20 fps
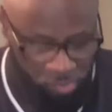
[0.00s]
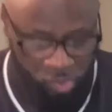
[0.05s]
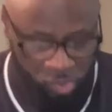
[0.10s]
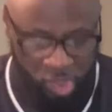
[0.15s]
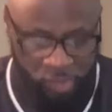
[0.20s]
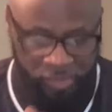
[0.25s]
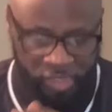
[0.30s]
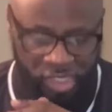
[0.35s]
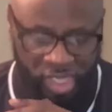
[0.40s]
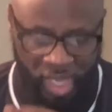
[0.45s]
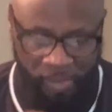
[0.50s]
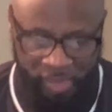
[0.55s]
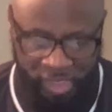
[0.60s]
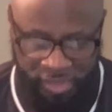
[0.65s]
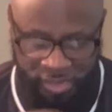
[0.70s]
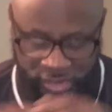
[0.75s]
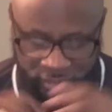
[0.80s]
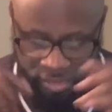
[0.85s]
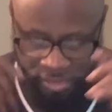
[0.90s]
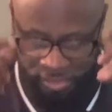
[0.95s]
we be
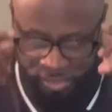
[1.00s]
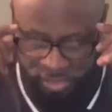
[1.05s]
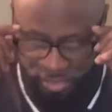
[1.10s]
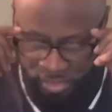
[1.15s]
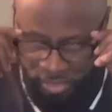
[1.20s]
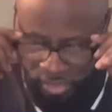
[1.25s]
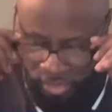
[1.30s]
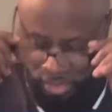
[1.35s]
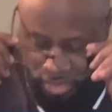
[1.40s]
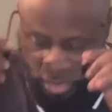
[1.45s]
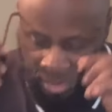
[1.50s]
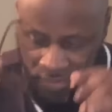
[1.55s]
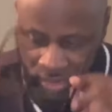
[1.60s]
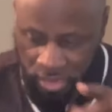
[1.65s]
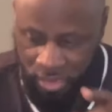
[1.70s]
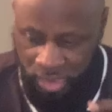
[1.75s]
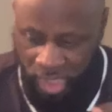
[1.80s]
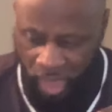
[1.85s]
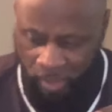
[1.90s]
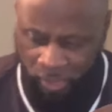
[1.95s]
coming,
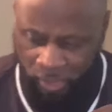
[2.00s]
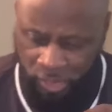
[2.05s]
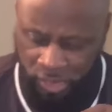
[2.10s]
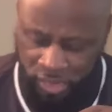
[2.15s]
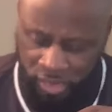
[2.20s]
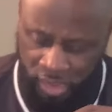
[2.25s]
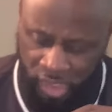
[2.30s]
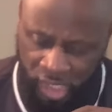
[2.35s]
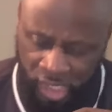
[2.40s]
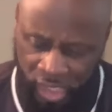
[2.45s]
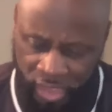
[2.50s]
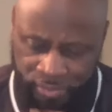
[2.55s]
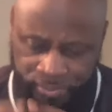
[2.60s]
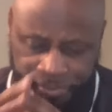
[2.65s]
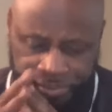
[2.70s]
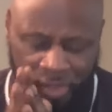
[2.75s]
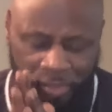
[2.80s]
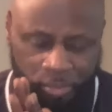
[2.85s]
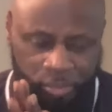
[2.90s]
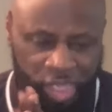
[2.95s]
I'm, uh,
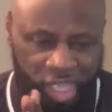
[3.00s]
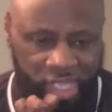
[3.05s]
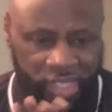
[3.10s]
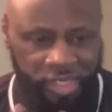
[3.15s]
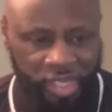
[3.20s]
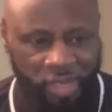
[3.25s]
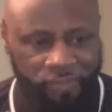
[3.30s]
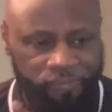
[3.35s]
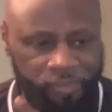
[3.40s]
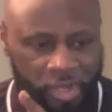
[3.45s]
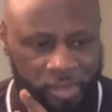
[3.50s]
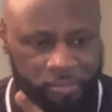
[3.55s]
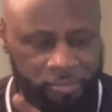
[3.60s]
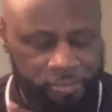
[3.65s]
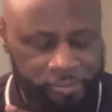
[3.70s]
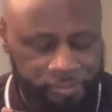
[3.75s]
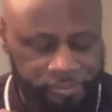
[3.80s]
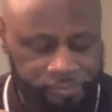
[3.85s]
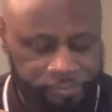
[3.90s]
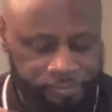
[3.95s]
I'm picking up from
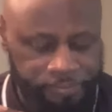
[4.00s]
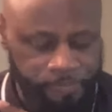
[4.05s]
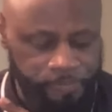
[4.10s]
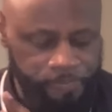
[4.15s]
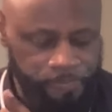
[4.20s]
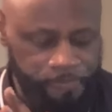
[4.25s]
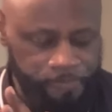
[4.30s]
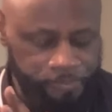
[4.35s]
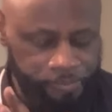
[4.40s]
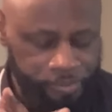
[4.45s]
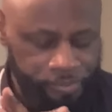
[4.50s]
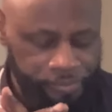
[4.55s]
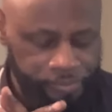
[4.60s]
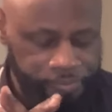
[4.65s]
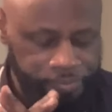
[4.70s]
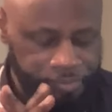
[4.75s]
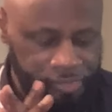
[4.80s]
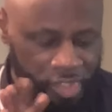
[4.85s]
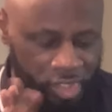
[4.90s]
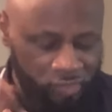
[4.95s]

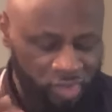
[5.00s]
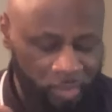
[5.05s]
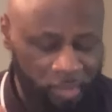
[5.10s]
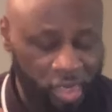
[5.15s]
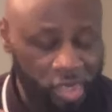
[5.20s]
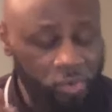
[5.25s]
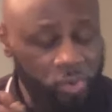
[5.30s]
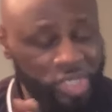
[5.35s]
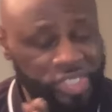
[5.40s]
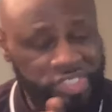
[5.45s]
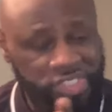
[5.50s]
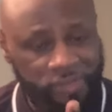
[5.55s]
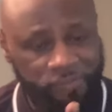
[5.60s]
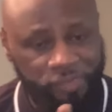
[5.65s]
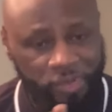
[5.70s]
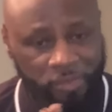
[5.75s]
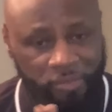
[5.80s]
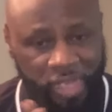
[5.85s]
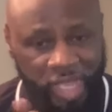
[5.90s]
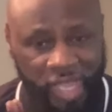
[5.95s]
from a question
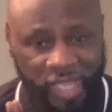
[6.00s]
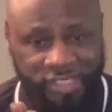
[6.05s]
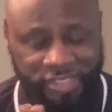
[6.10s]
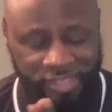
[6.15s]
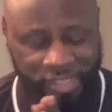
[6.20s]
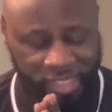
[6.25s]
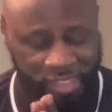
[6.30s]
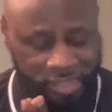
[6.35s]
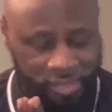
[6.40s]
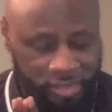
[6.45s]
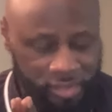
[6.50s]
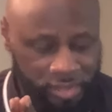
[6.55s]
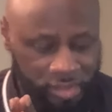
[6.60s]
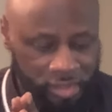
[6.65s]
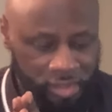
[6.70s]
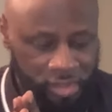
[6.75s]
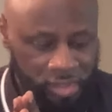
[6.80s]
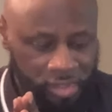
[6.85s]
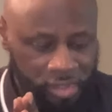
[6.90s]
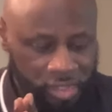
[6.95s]
from last night.
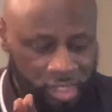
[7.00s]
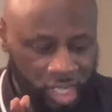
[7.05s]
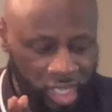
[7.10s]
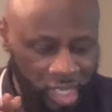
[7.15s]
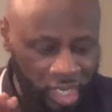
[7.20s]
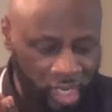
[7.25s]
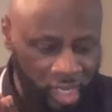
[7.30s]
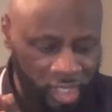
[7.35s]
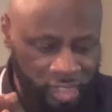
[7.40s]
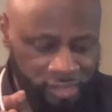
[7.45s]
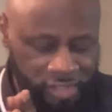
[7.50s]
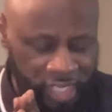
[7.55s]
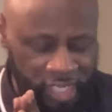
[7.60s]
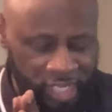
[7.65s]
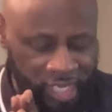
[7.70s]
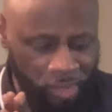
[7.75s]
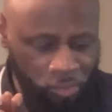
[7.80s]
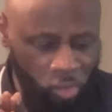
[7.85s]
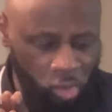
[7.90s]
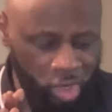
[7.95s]
And uh, and
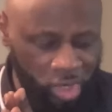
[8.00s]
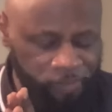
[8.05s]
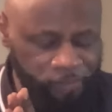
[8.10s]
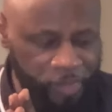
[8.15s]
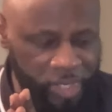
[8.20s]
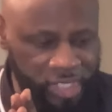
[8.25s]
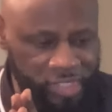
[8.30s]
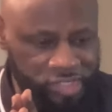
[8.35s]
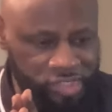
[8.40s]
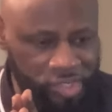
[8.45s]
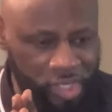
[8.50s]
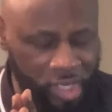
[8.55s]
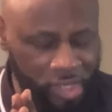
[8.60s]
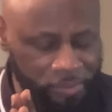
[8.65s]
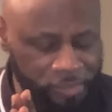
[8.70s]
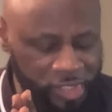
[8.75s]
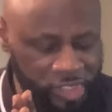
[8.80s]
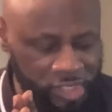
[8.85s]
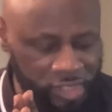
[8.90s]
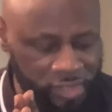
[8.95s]
I want to finish it up
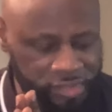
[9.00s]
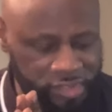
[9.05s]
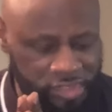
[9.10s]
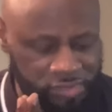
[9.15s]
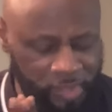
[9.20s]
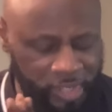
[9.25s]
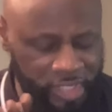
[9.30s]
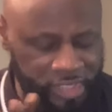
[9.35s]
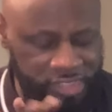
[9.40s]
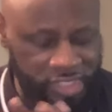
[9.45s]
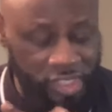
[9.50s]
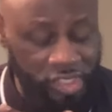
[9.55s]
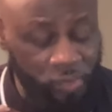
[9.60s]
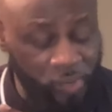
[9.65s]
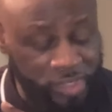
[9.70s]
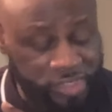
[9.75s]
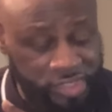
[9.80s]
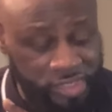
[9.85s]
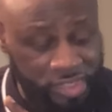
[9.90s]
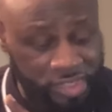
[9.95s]
because this right here's a
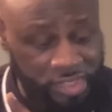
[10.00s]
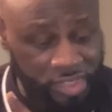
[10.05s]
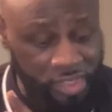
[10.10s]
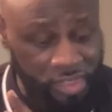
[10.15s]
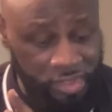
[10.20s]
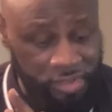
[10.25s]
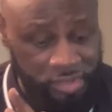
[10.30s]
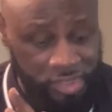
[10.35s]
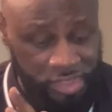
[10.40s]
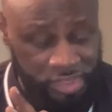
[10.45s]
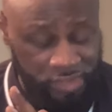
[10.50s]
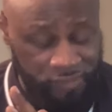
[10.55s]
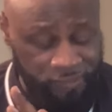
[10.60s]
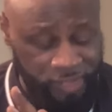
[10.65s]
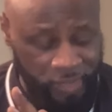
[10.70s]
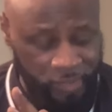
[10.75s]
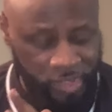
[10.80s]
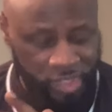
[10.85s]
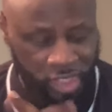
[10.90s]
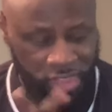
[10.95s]
question is a is a
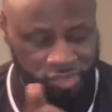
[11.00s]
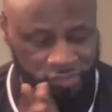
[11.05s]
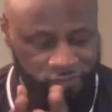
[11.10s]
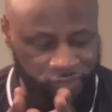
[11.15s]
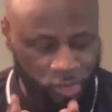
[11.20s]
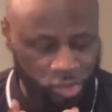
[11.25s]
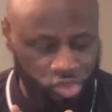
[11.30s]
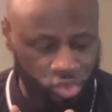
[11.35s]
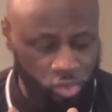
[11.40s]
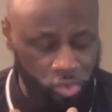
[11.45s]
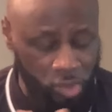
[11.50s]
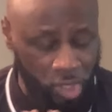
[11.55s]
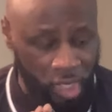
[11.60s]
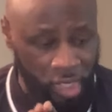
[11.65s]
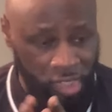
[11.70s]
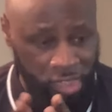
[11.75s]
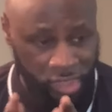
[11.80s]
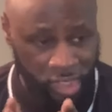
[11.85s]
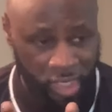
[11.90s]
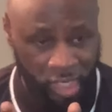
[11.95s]
very controversial
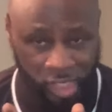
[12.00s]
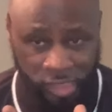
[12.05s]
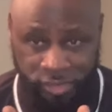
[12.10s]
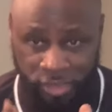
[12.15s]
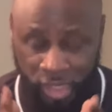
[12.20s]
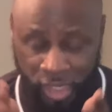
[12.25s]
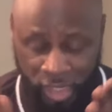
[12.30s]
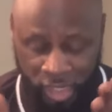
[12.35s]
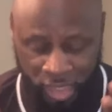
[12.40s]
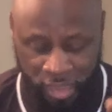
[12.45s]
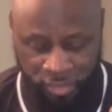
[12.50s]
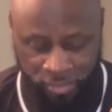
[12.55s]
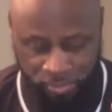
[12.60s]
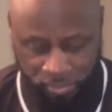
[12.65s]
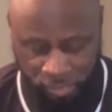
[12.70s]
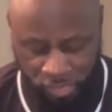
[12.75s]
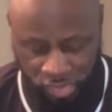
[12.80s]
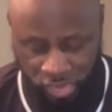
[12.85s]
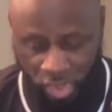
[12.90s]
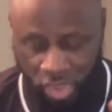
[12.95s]
uh, uh,
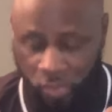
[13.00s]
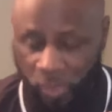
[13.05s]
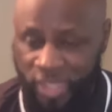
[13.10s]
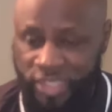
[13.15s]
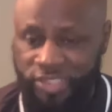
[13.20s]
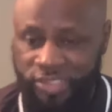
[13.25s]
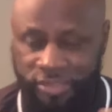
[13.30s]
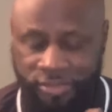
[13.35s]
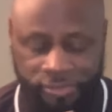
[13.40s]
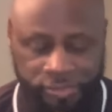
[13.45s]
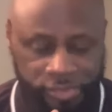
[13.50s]
uh question,